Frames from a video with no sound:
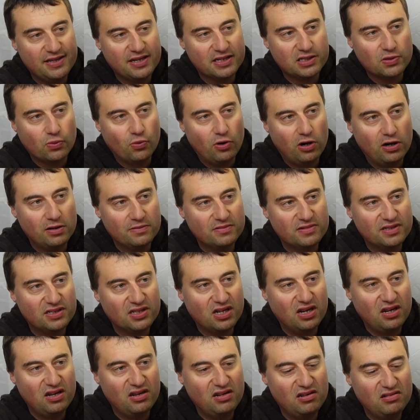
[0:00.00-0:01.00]
this one,
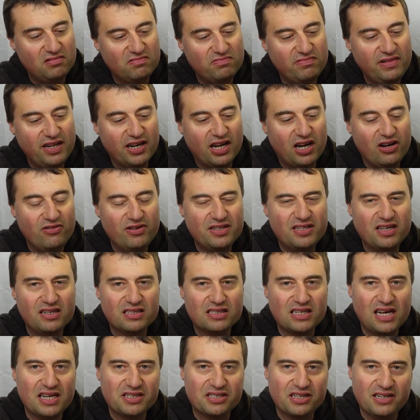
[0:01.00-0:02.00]
so it
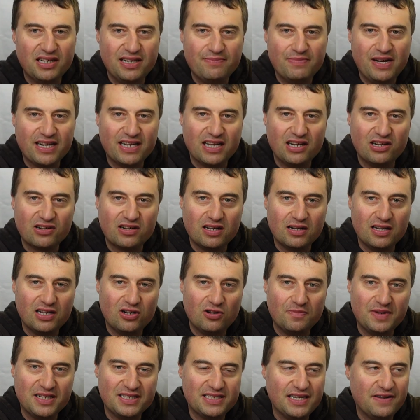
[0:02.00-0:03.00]
does actually make it look a
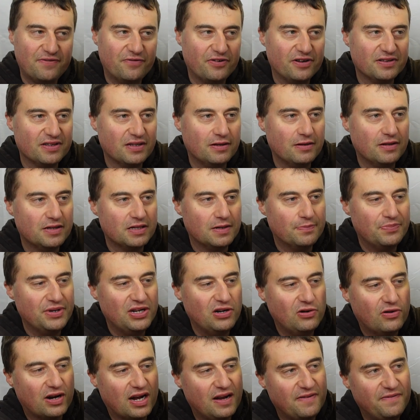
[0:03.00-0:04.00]
little bit different, the
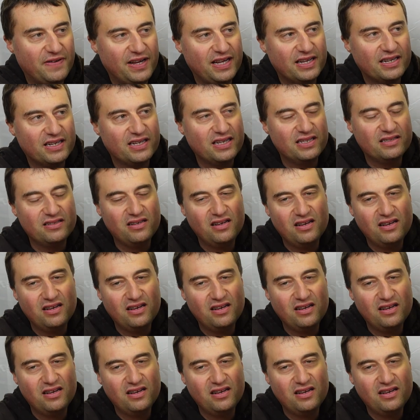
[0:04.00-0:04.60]
build, I think.